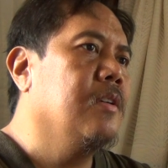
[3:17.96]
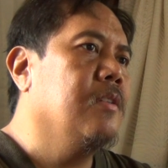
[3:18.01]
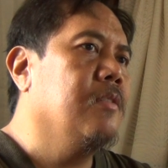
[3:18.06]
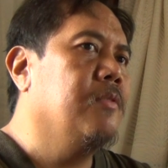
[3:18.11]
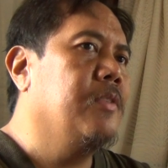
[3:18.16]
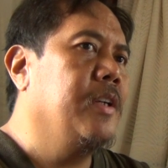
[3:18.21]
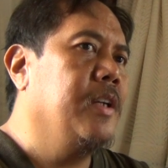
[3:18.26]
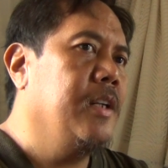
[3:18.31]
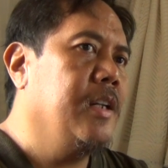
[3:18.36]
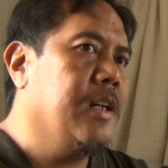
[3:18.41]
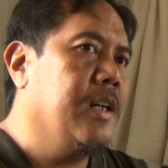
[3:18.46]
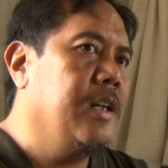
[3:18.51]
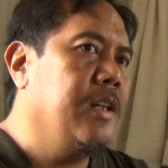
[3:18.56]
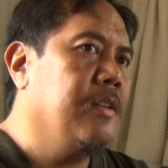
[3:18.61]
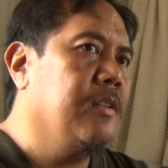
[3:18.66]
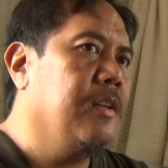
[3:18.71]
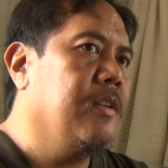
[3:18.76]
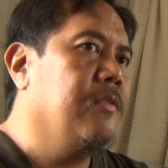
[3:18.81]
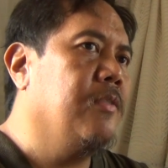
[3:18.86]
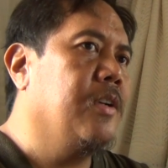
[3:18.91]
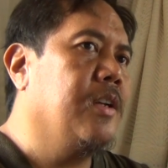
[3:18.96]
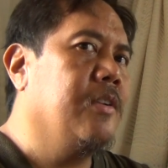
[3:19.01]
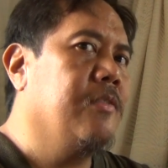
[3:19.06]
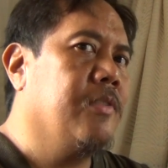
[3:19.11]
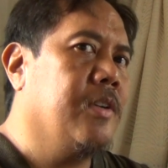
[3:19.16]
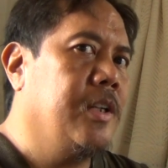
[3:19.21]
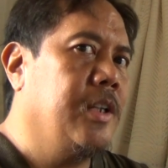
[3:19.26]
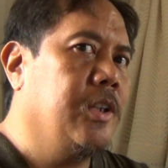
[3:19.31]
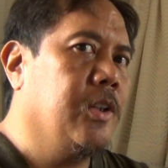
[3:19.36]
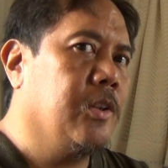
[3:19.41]
very nice and very
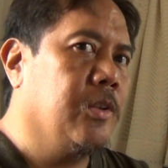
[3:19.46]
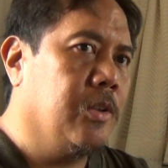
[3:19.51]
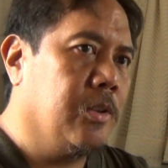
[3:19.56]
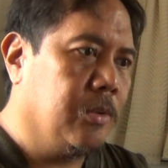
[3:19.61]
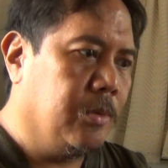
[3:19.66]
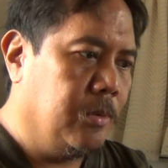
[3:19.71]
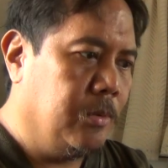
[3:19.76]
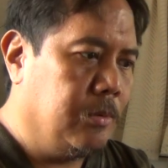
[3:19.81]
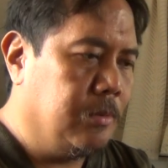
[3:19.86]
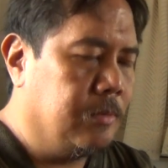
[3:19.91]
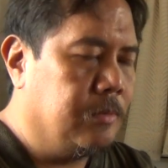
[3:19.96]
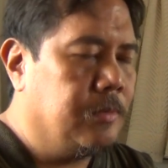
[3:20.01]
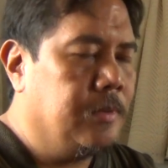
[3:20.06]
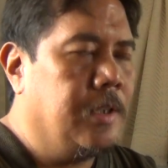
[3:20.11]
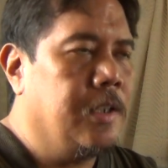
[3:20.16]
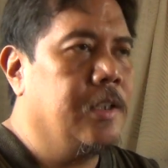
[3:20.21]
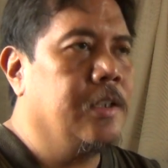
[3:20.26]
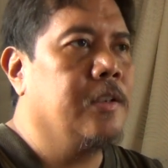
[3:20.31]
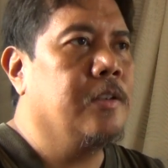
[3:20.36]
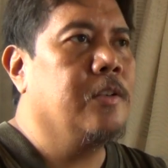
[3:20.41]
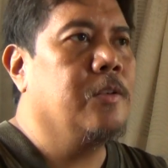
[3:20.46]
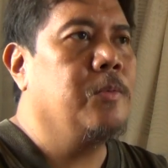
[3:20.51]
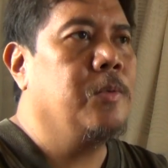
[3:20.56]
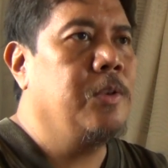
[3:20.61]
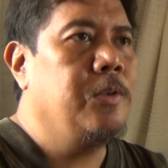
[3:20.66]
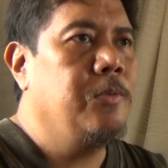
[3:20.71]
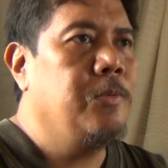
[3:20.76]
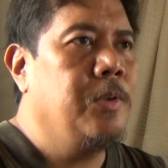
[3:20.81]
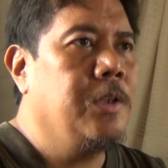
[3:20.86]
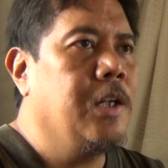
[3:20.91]
funny to talk to, and
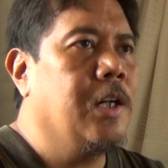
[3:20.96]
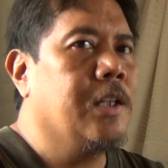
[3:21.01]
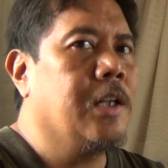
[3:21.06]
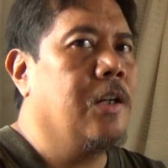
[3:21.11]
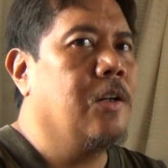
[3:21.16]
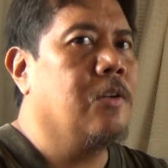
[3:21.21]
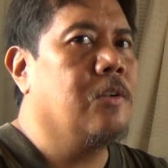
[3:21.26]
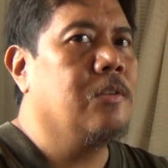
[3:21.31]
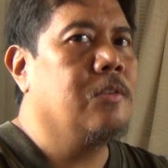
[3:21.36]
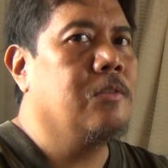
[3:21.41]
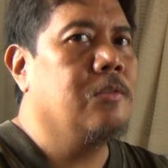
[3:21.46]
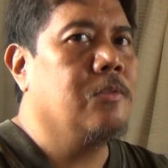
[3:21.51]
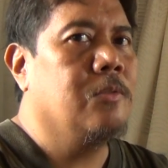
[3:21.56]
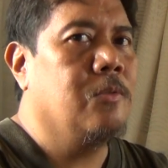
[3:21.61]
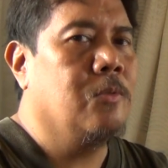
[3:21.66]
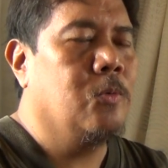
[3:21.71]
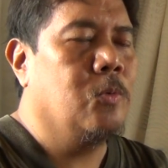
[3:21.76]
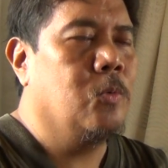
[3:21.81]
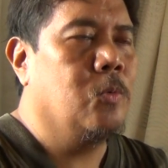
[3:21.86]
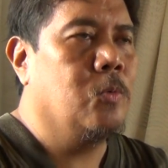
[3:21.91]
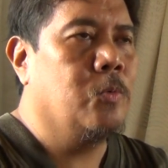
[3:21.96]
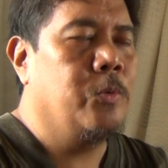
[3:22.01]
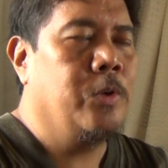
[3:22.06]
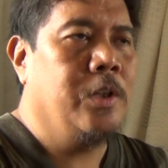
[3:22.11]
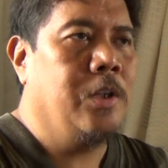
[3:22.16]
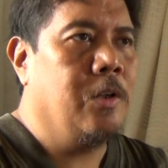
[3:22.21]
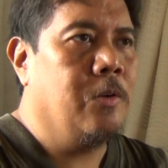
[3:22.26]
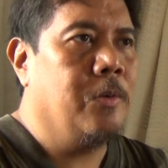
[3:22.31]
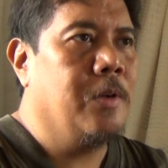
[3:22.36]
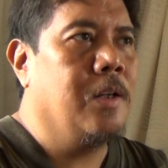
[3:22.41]
we got along
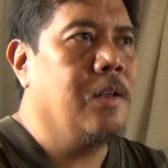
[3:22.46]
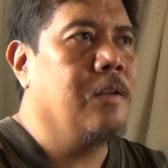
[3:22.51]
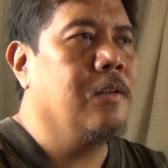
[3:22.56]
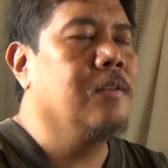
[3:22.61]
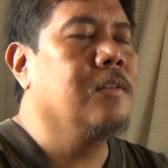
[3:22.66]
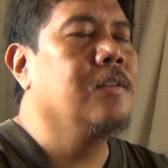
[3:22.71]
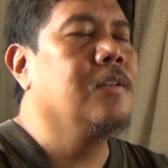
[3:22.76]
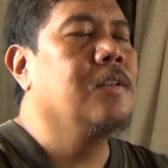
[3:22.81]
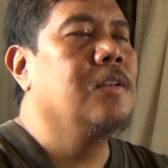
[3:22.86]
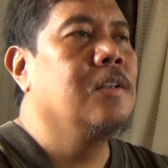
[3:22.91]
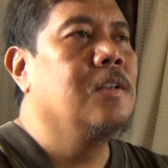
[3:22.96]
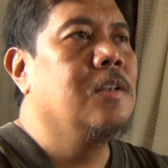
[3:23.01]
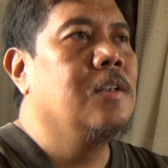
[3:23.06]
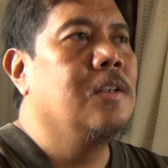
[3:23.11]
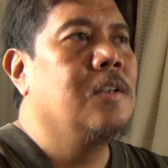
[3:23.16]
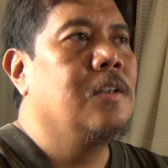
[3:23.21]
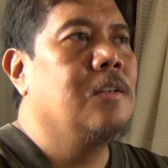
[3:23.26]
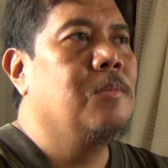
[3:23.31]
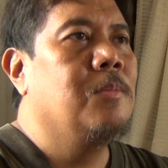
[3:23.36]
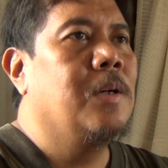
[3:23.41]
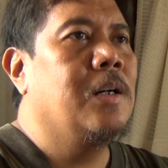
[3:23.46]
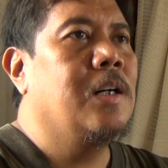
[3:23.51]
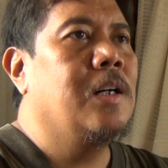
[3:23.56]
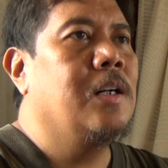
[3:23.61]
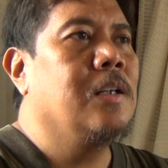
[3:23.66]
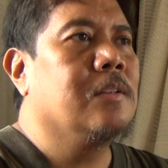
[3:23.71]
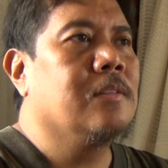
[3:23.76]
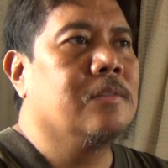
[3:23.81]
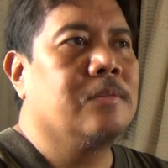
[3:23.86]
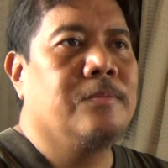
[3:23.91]
really well.
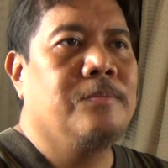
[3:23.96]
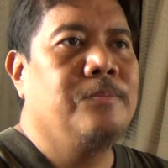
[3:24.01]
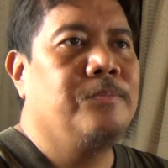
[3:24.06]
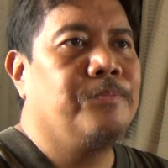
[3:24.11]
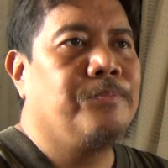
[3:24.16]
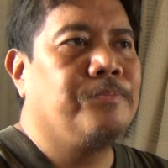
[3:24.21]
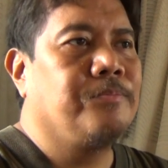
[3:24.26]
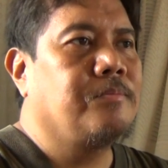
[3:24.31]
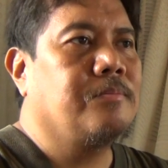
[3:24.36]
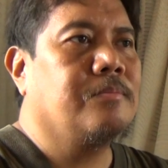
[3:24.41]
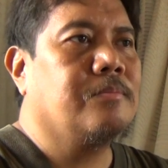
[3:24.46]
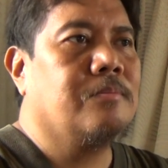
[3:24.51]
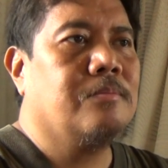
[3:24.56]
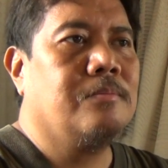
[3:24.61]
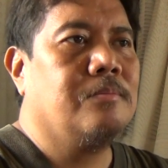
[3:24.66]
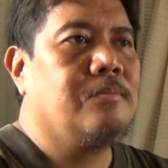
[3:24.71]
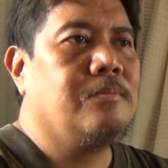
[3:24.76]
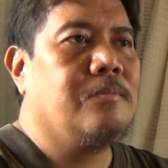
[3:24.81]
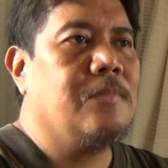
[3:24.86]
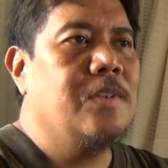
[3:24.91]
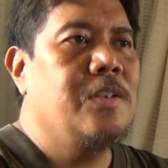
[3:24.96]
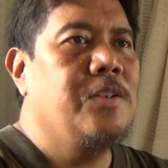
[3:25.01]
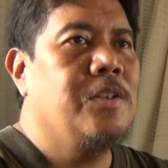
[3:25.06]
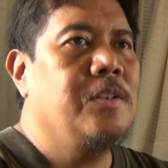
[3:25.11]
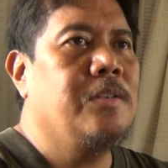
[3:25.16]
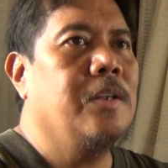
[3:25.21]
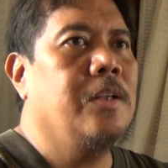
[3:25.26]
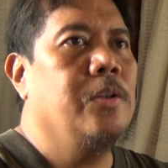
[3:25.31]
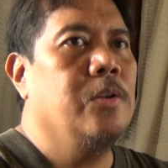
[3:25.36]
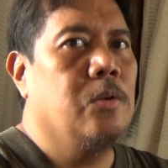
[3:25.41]
But
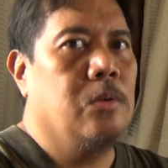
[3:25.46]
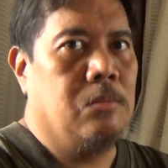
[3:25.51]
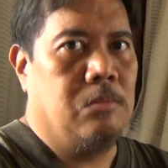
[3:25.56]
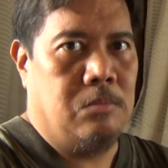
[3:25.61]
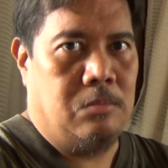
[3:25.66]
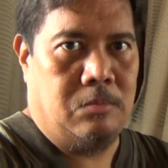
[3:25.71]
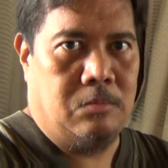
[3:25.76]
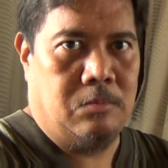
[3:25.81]
she said no.